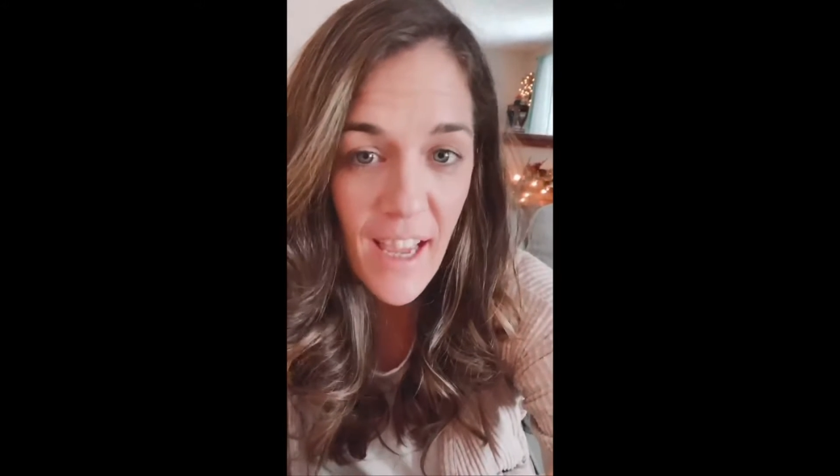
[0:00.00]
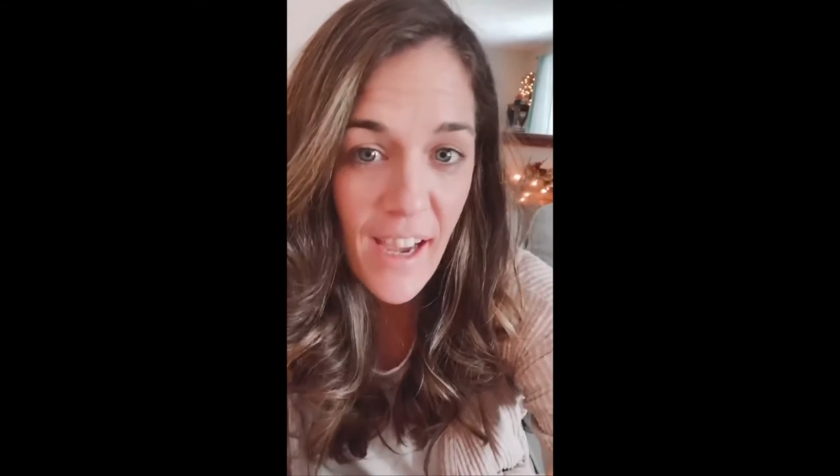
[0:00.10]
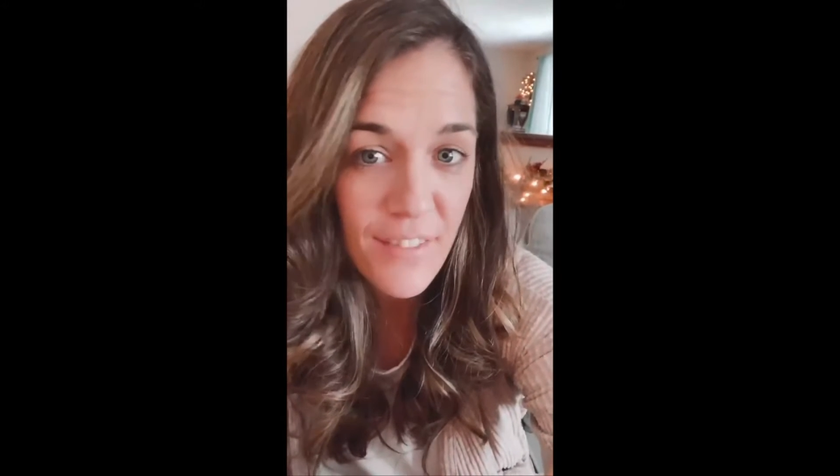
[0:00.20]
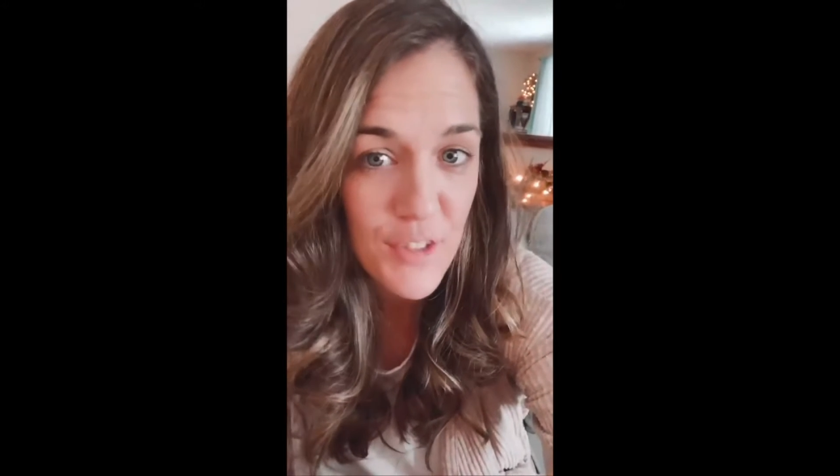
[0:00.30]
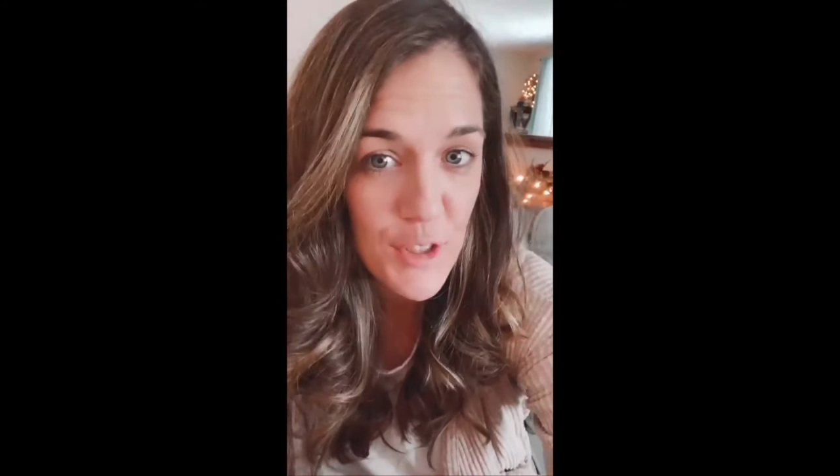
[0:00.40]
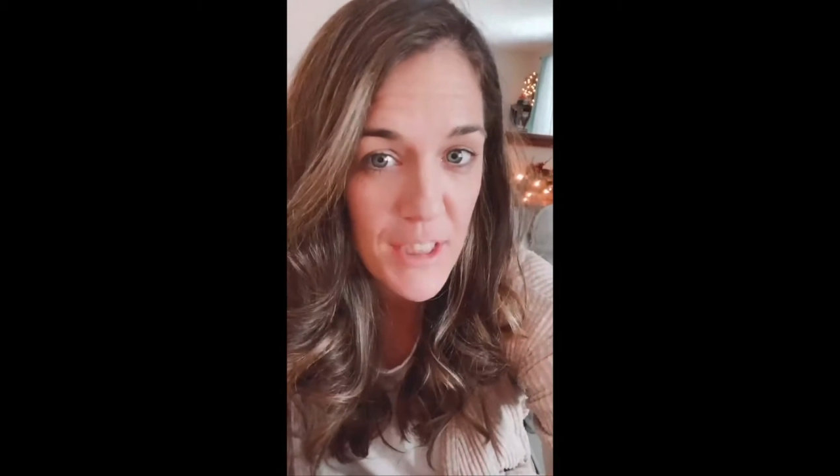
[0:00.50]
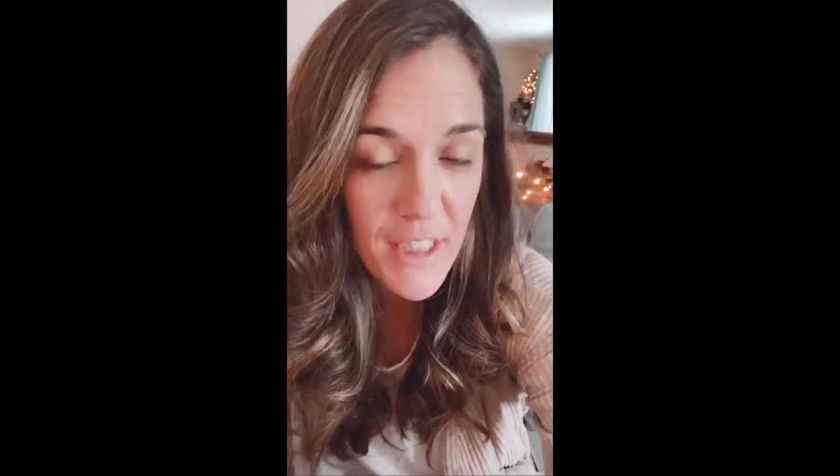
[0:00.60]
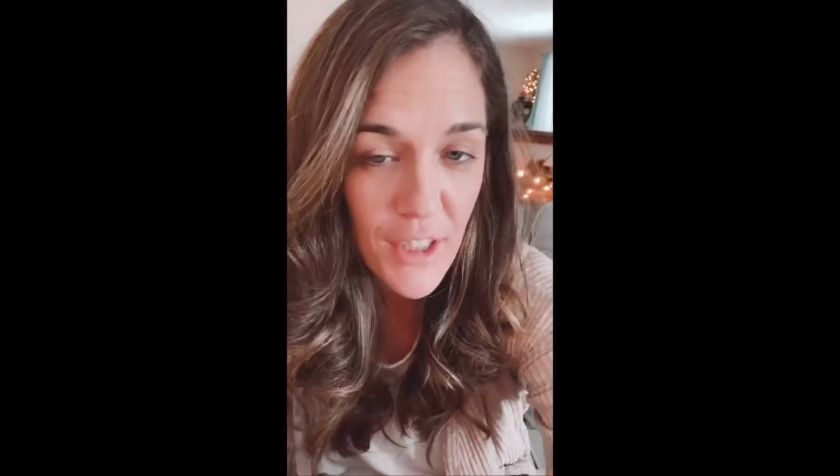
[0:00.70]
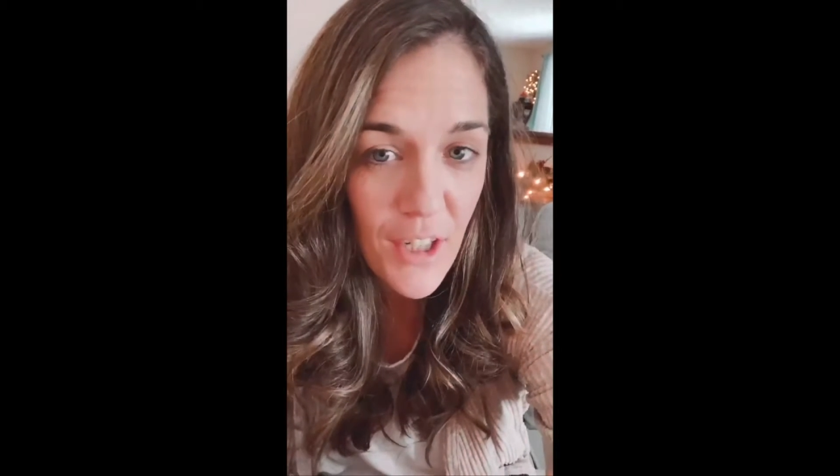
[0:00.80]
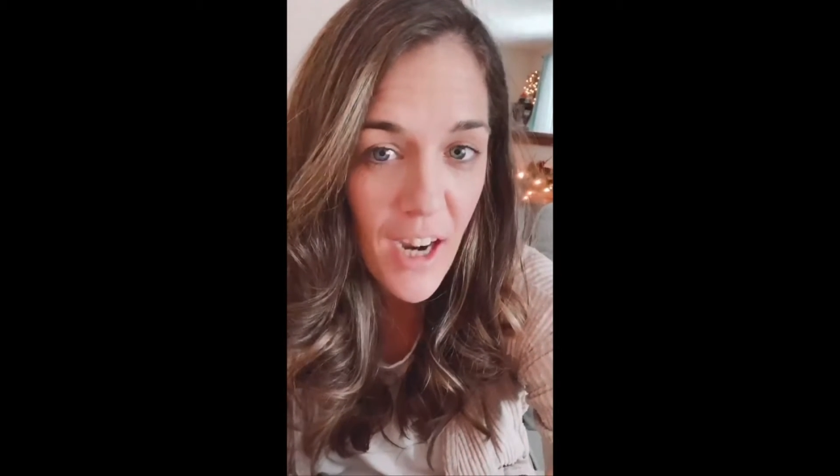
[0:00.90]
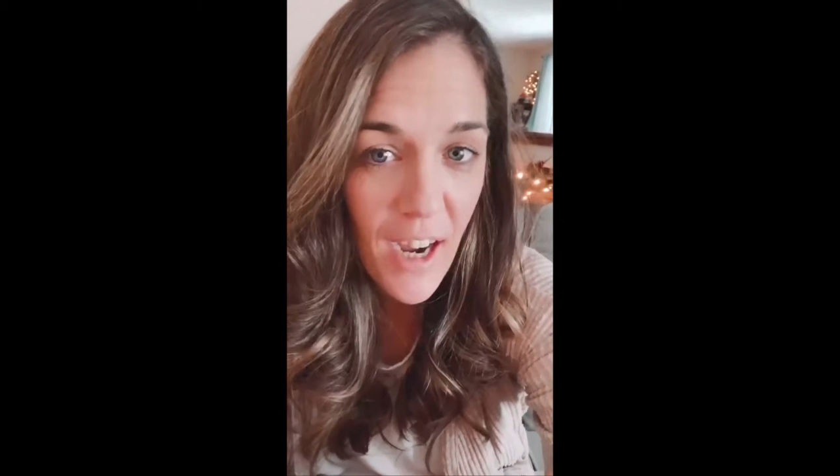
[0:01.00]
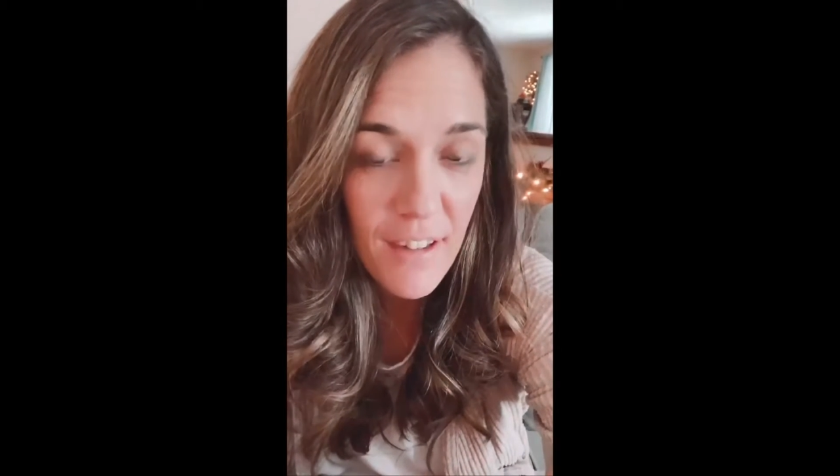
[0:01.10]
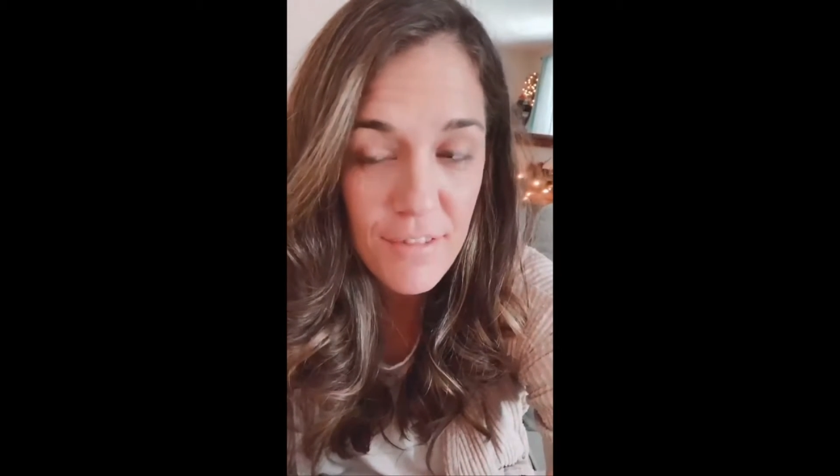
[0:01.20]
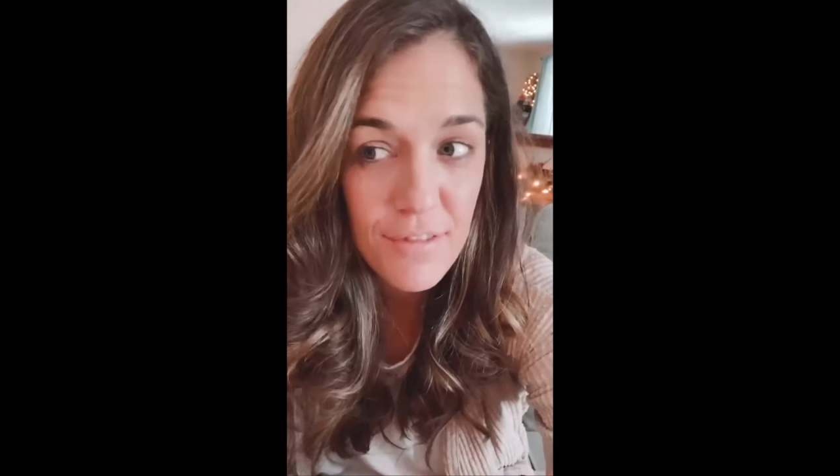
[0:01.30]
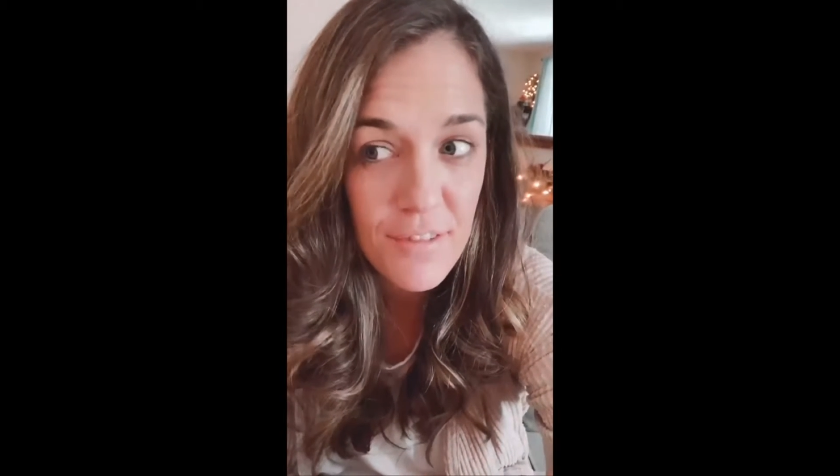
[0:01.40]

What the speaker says: after a year off,